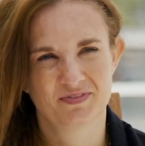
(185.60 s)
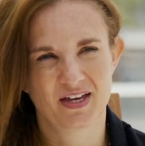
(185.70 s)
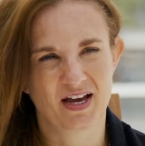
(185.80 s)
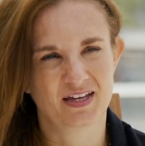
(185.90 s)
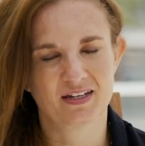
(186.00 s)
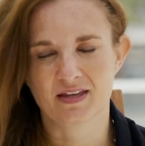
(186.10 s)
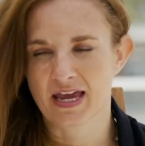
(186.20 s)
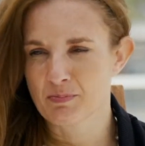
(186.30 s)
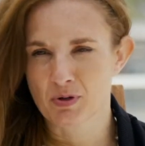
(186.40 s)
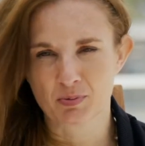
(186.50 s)
Yeah, and in the
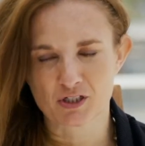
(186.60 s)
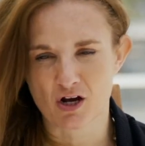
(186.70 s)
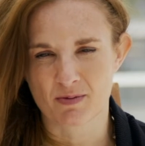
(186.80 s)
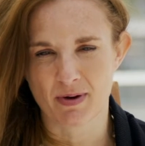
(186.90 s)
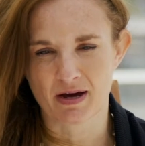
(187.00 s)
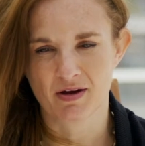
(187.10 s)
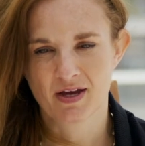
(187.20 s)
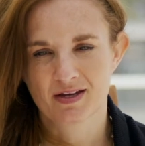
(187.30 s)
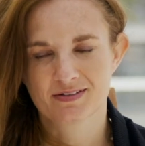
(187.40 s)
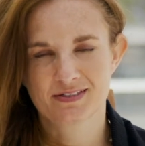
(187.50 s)
handbook we talk about
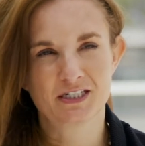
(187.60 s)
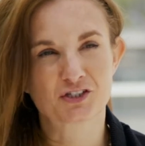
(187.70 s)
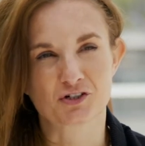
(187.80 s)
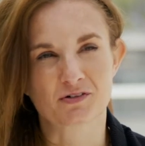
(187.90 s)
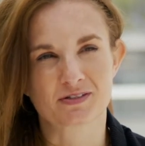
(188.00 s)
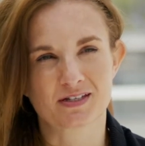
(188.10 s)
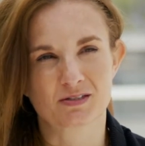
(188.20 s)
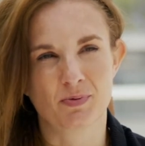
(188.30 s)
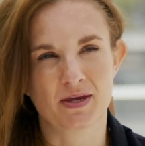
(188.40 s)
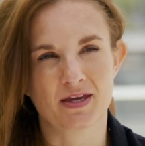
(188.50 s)
teachers
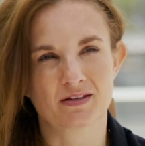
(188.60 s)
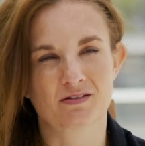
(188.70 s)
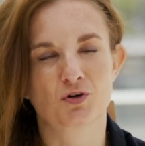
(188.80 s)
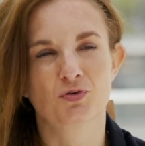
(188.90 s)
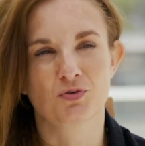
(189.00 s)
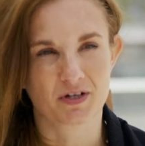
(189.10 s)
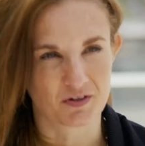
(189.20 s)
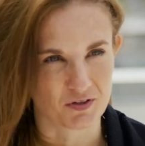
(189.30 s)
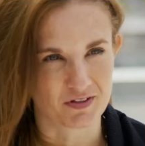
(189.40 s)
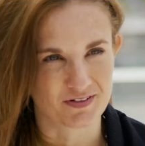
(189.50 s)
as being
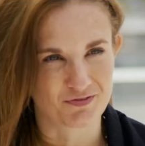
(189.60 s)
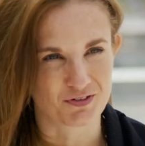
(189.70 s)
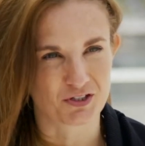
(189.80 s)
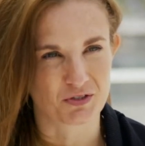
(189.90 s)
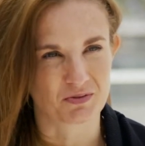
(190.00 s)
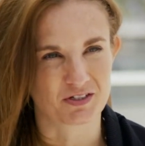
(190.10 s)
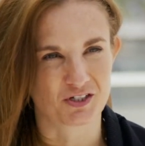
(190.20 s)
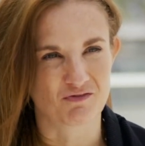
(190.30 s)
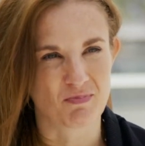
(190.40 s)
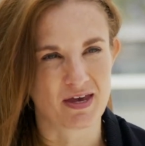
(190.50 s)
critical for student
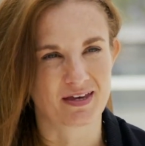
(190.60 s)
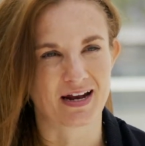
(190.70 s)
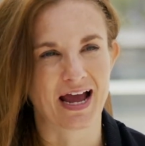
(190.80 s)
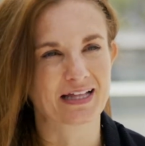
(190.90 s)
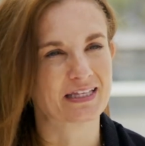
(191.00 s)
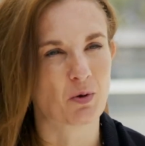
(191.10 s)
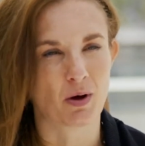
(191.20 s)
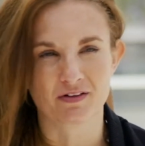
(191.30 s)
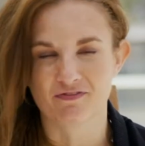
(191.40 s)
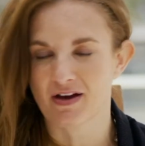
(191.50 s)
achievement, and a highly
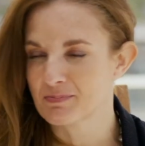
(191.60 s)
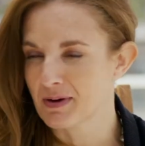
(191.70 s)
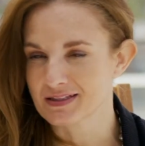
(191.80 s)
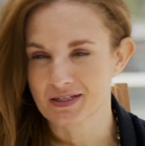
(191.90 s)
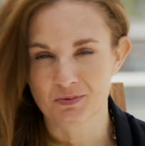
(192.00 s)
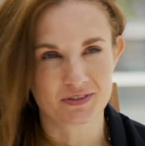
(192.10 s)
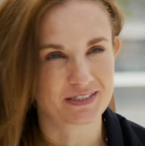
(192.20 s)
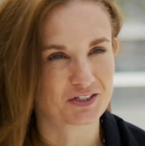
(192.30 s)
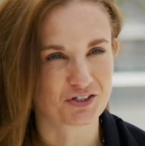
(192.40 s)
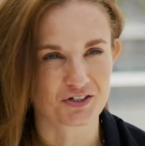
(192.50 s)
qualified bilingual
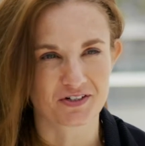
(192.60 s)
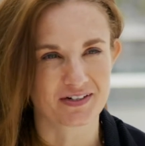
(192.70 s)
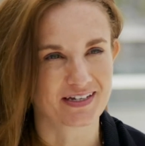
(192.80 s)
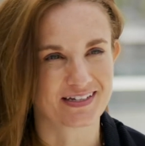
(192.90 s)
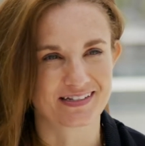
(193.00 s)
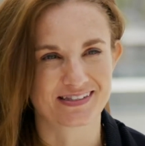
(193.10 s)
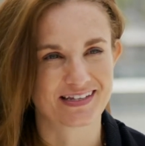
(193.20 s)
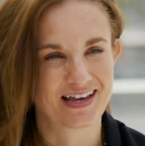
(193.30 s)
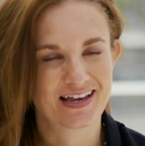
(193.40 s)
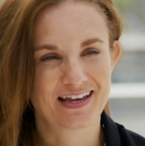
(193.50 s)
teacher is
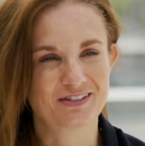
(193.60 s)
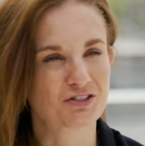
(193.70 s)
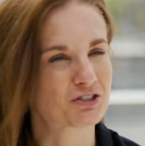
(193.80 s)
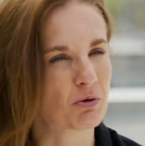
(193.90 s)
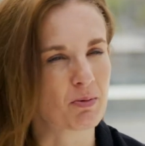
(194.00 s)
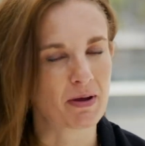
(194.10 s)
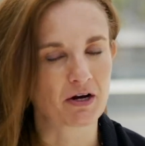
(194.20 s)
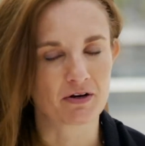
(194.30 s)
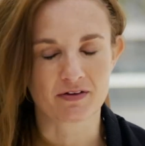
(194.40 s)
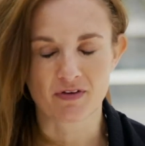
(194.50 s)
just so
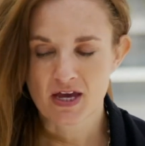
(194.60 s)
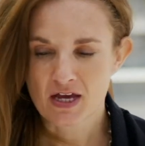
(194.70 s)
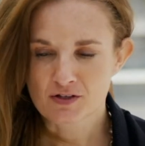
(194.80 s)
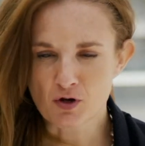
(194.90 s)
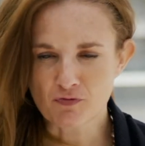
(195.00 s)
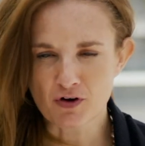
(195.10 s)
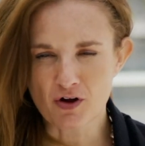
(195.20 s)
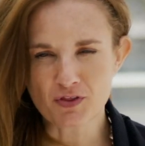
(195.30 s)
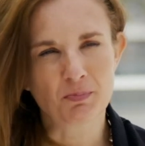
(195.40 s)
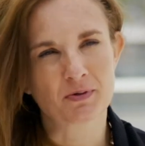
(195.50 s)
imperative. So for
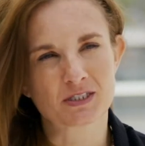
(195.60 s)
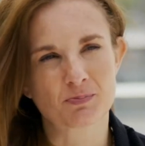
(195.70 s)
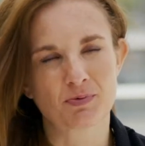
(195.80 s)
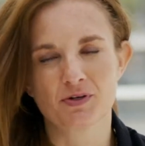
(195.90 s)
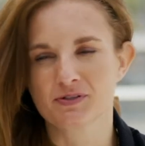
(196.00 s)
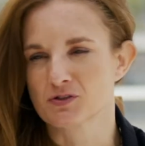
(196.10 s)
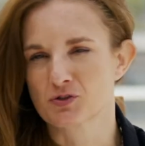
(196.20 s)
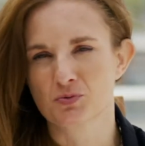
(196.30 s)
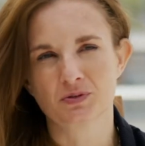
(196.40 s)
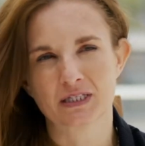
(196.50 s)
all the principals and
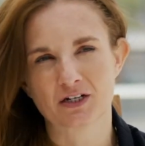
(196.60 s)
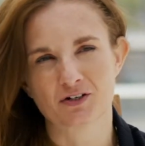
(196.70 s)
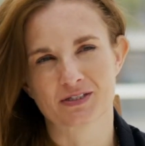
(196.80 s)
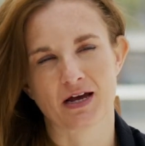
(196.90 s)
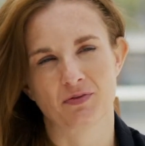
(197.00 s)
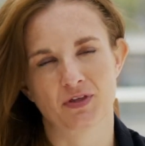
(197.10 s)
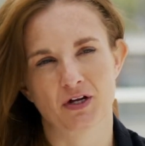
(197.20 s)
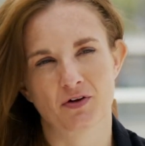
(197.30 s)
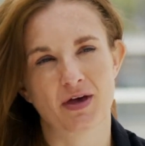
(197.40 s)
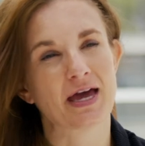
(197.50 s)
school leaders out
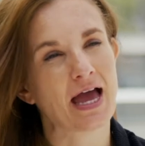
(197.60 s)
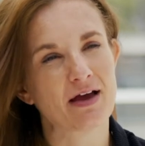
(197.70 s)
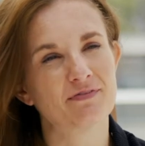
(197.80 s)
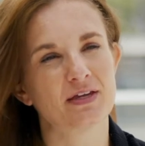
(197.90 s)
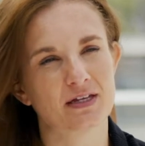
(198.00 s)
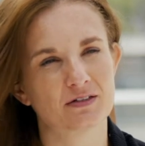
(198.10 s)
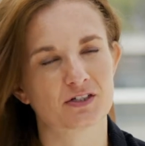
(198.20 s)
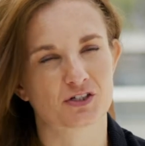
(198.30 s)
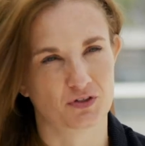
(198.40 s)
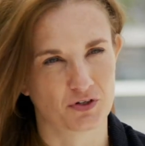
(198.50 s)
there that have
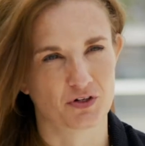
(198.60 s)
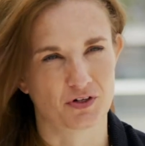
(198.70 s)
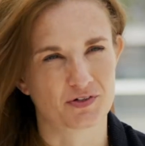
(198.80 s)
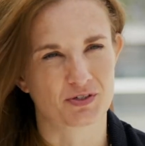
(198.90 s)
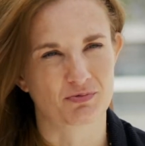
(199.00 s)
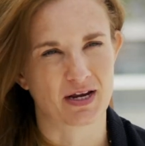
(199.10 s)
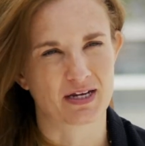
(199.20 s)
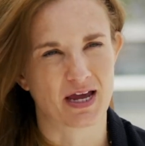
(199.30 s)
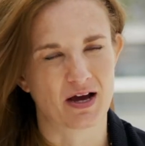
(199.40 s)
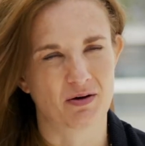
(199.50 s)
English learners right
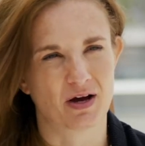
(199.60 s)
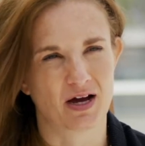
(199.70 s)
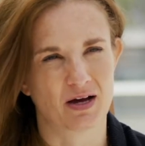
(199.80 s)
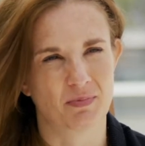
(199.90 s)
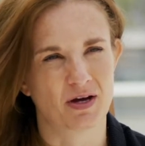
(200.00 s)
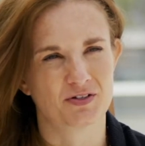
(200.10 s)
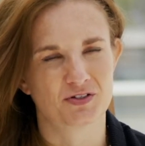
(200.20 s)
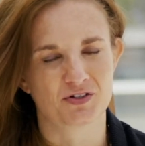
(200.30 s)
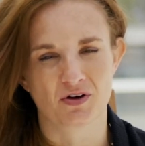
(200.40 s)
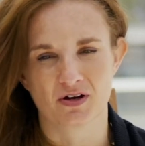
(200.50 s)
now
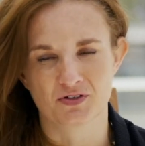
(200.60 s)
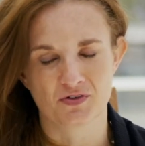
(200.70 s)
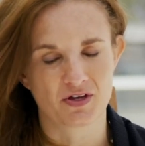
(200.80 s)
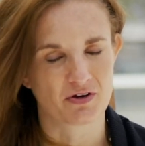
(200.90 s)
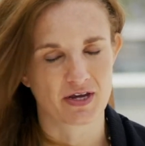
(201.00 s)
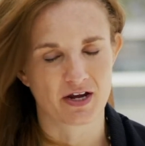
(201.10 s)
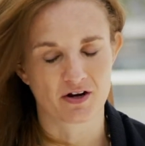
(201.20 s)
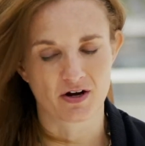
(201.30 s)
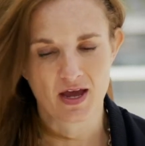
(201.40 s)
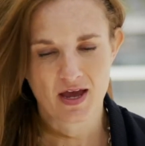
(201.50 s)
under their
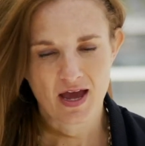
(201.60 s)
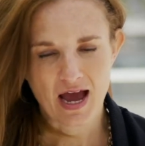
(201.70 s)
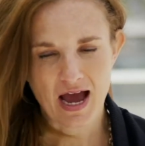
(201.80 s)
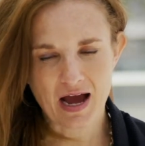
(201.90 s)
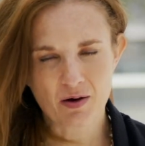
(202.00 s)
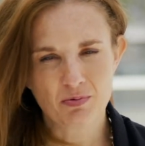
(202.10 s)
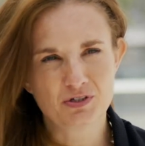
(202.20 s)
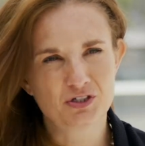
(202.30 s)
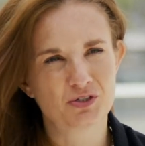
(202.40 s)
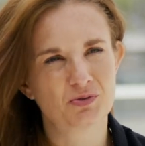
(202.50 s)
care, how
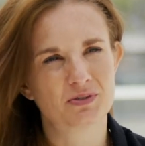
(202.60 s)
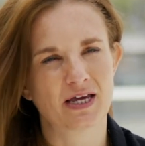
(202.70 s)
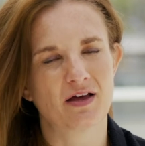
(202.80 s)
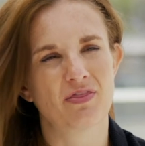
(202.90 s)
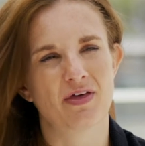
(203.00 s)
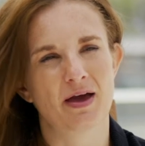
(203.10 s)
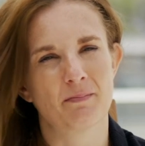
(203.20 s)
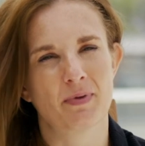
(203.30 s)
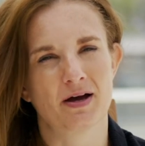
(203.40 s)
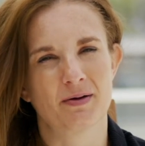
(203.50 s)
would you tell
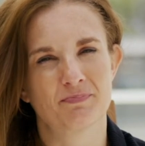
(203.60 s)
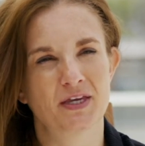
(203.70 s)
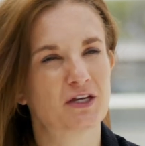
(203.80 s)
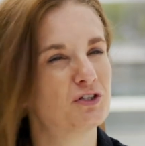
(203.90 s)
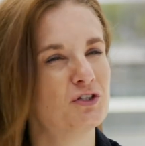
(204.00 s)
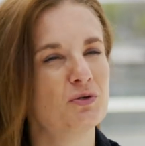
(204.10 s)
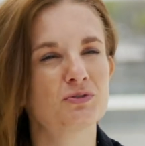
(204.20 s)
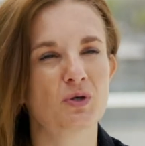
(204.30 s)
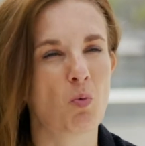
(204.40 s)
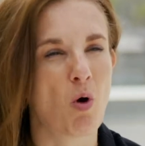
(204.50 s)
them they could
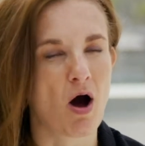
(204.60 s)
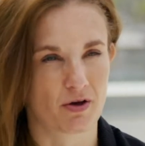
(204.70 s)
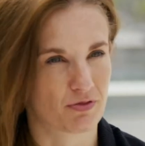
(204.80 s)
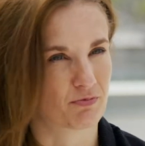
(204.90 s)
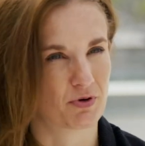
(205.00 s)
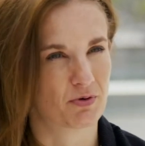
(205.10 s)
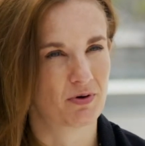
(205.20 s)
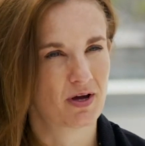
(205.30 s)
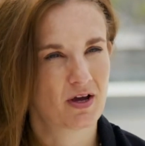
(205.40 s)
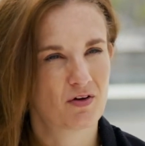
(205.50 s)
use a walkthrough
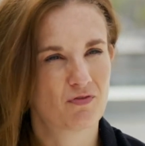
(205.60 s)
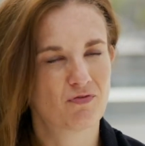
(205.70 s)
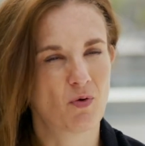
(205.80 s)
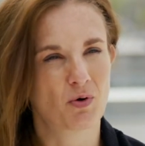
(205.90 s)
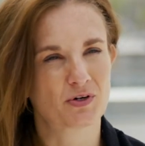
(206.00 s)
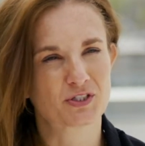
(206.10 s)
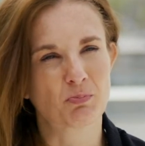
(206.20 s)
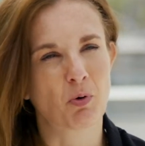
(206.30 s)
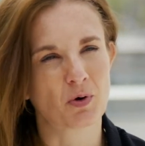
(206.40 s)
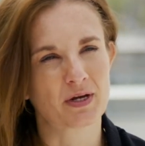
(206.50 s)
for
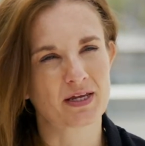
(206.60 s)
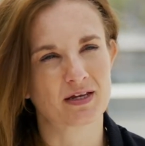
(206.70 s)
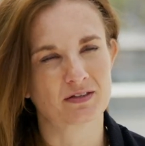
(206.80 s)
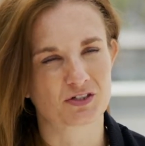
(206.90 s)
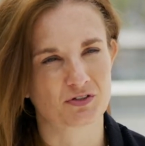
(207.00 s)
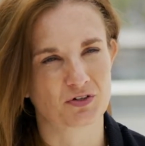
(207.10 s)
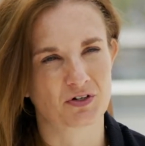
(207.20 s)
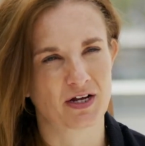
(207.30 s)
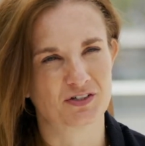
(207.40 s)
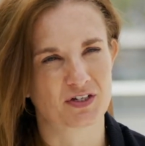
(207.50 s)
supporting English
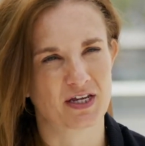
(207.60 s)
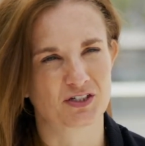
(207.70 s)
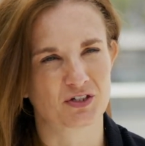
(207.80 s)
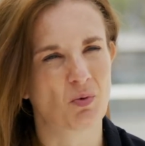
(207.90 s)
learner education?